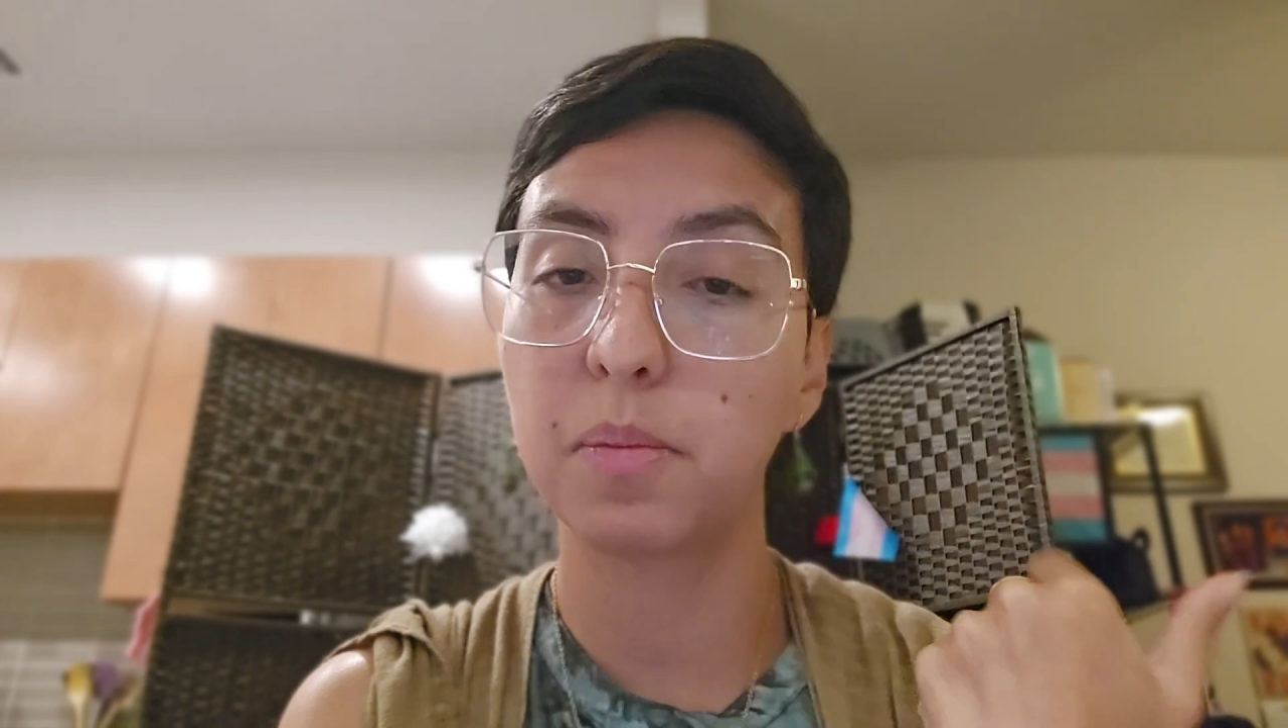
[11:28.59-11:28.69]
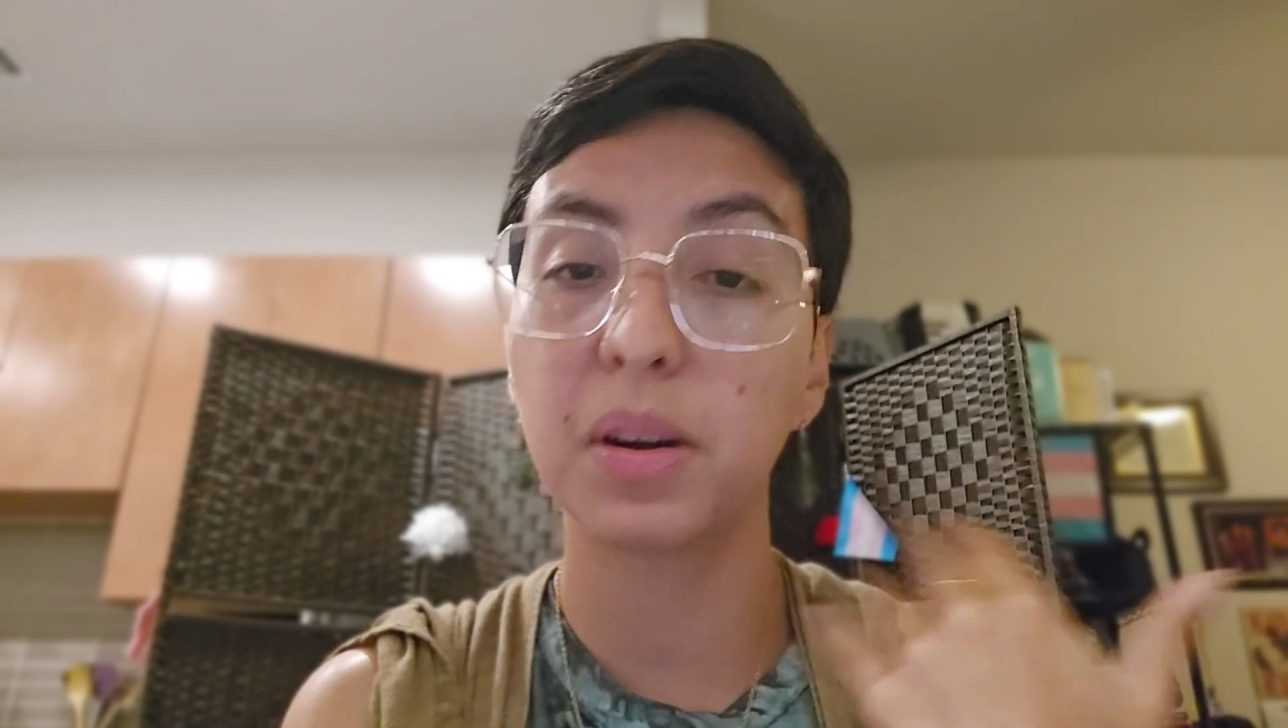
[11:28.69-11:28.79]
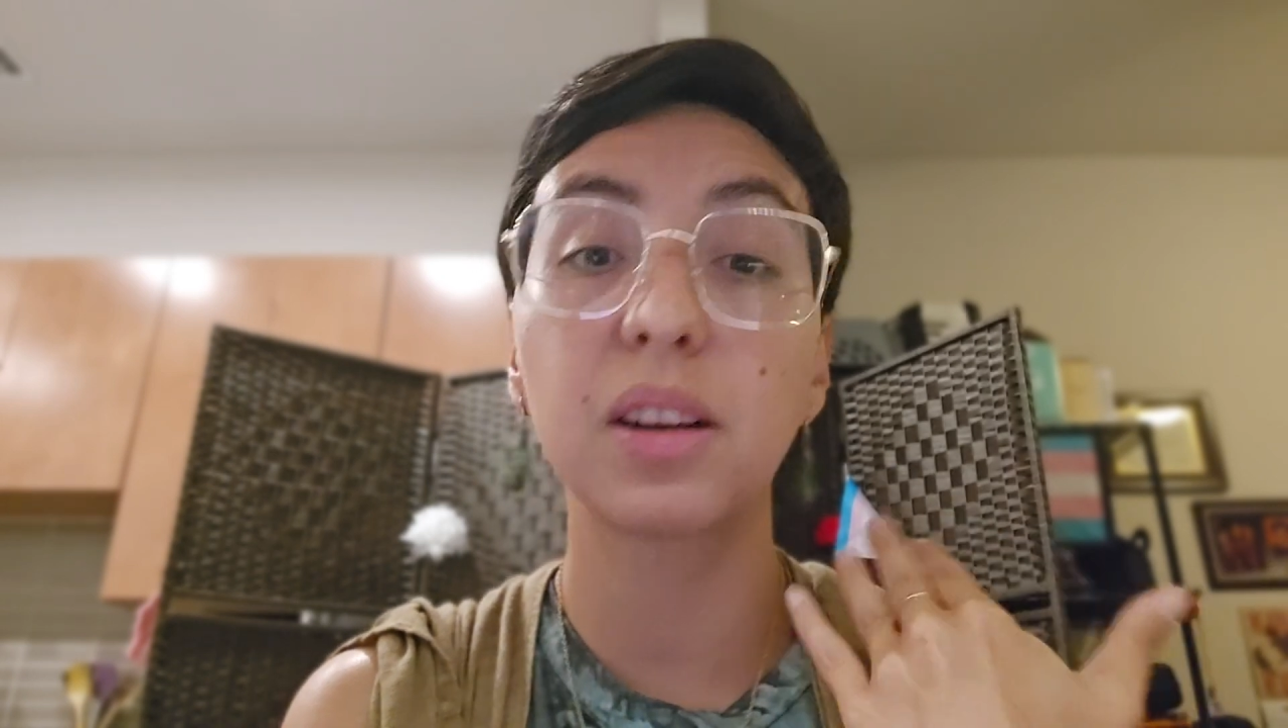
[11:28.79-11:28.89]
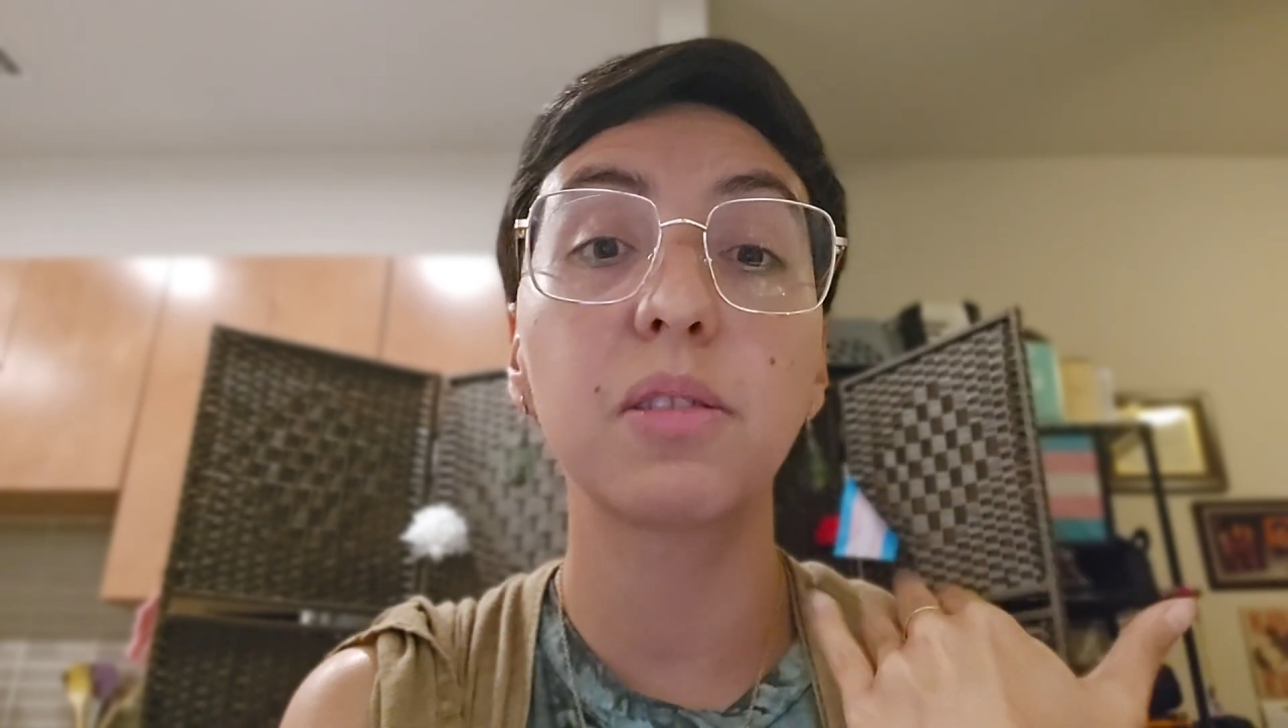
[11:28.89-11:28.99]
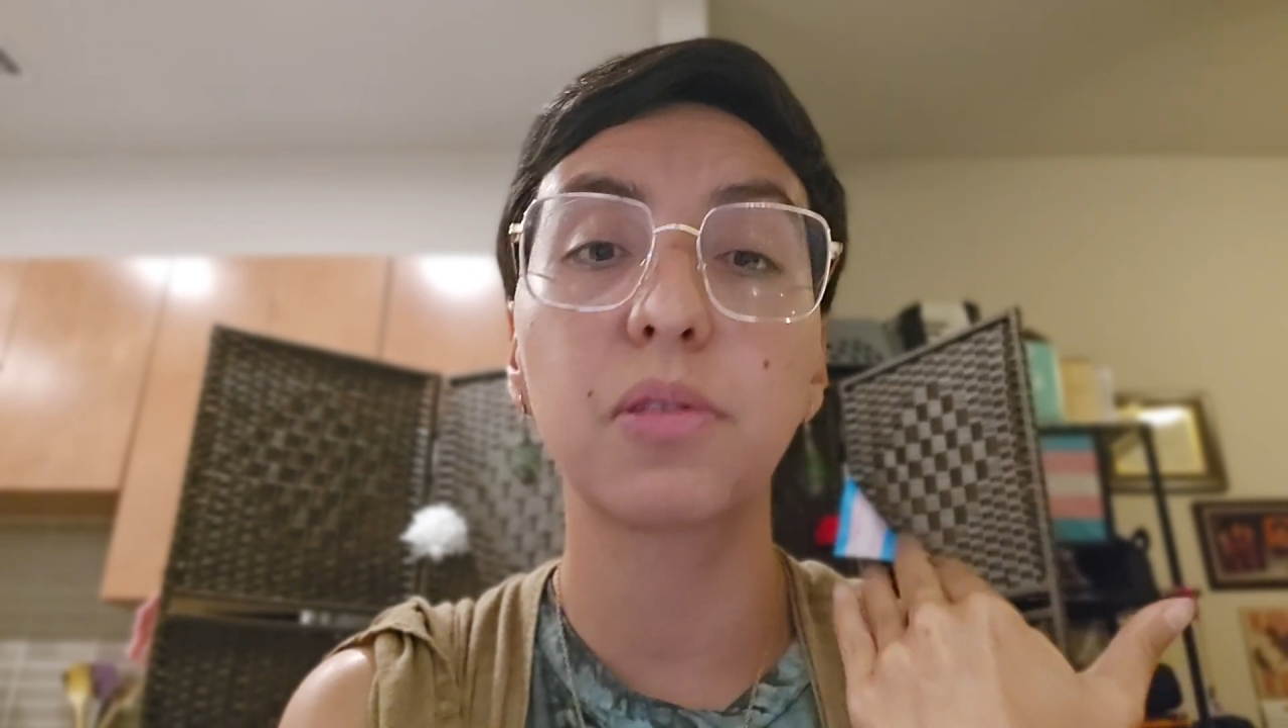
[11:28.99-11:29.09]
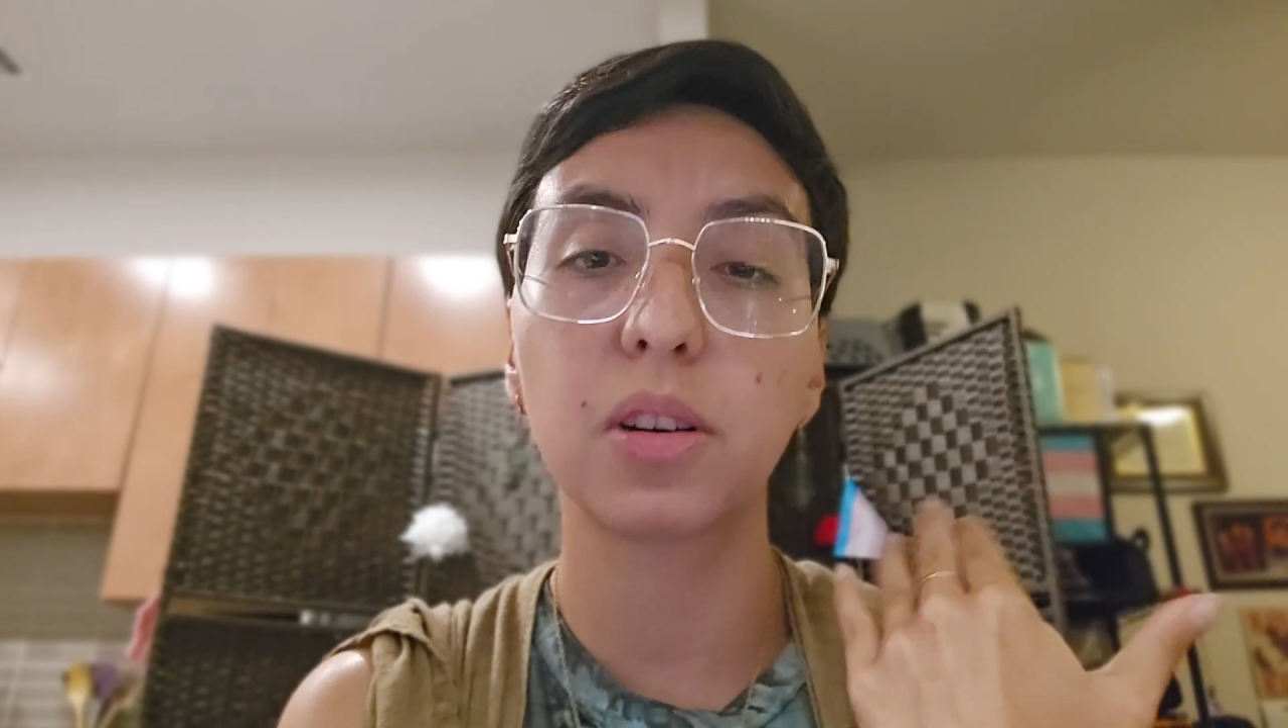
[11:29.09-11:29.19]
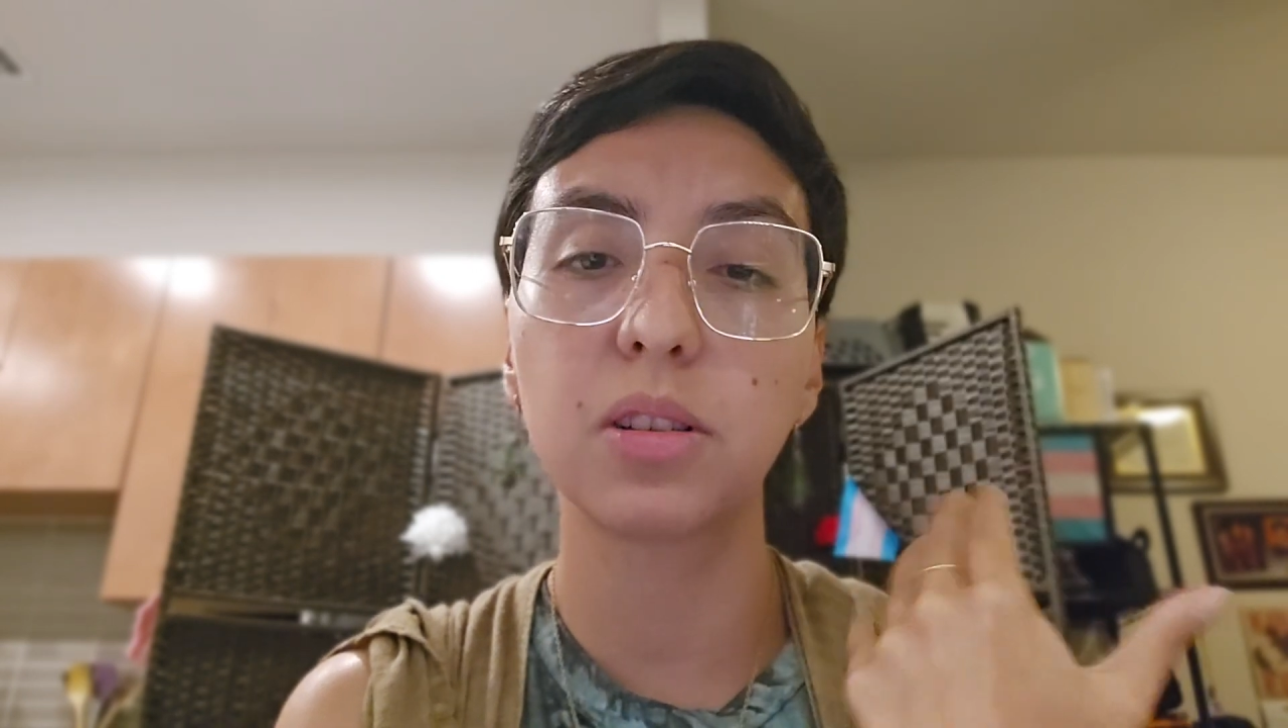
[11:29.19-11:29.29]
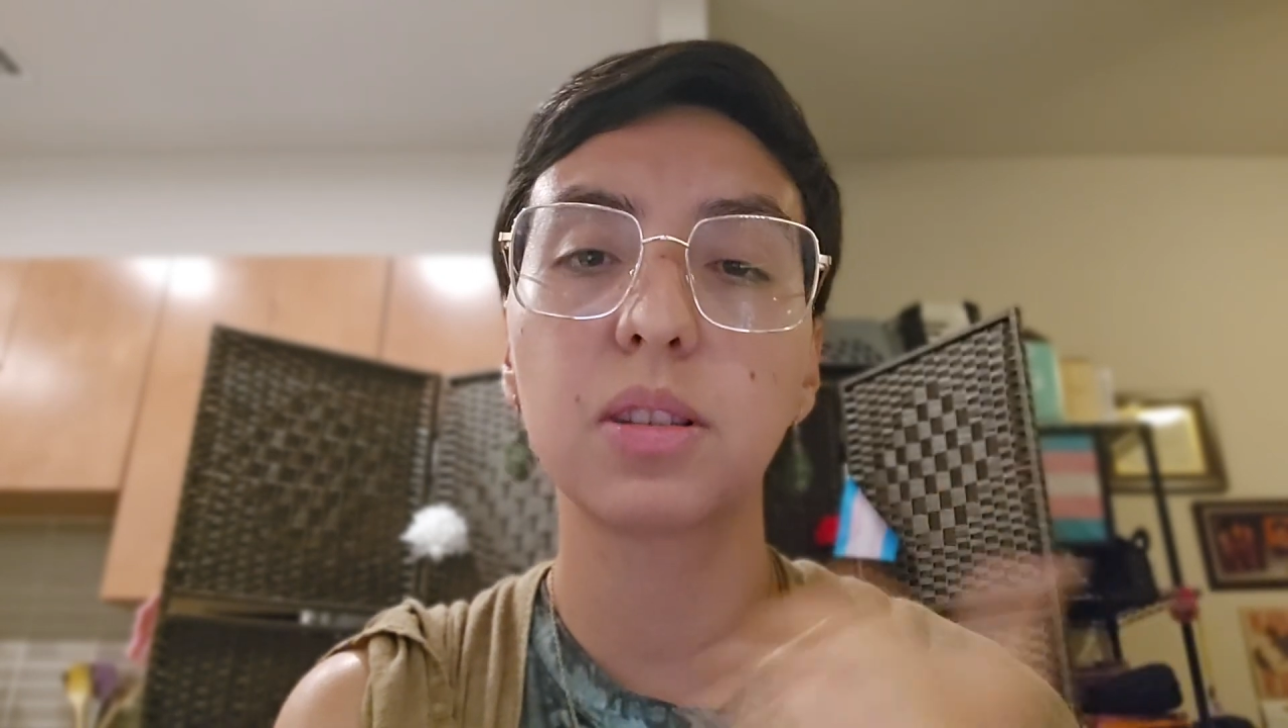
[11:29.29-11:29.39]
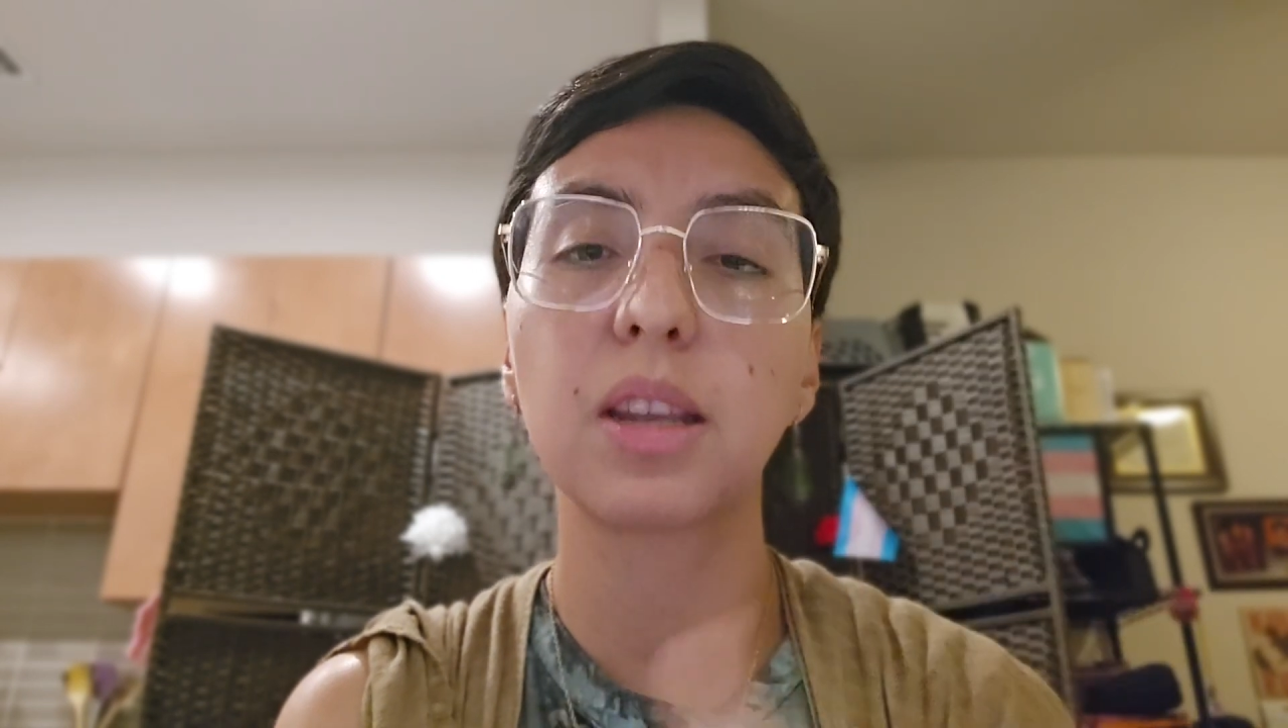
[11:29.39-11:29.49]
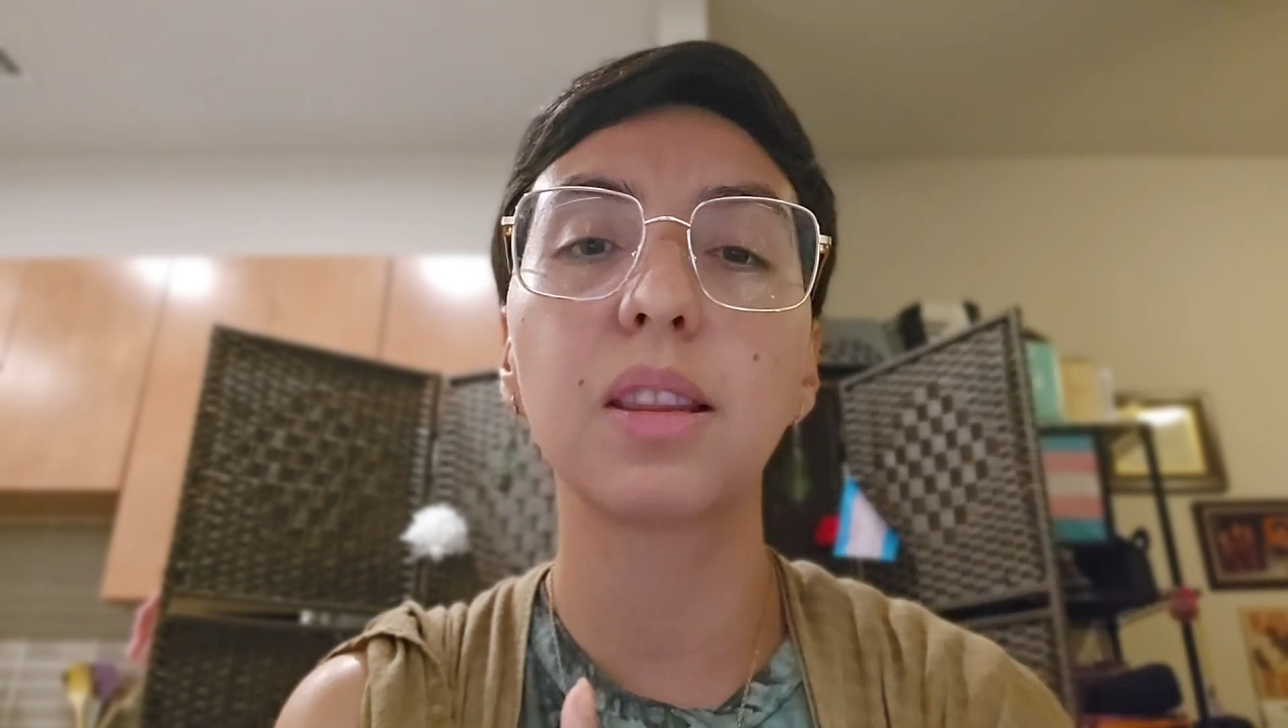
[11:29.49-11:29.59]
very
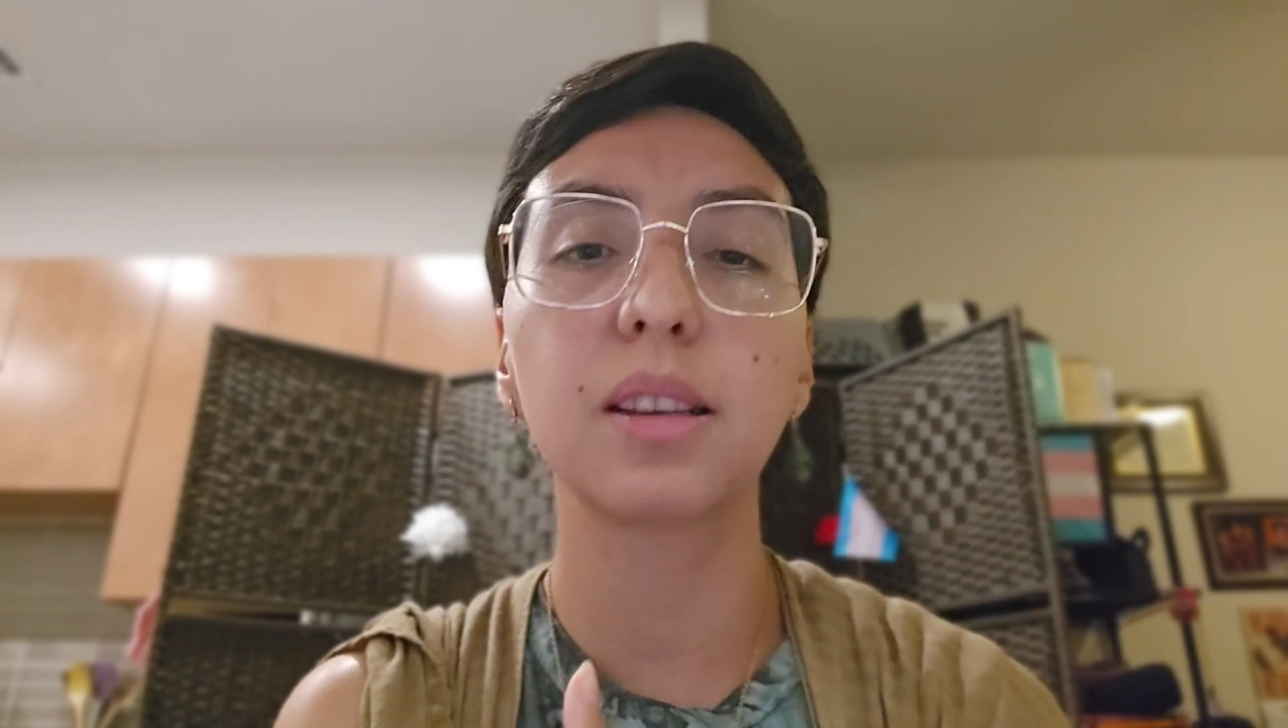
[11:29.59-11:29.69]
first in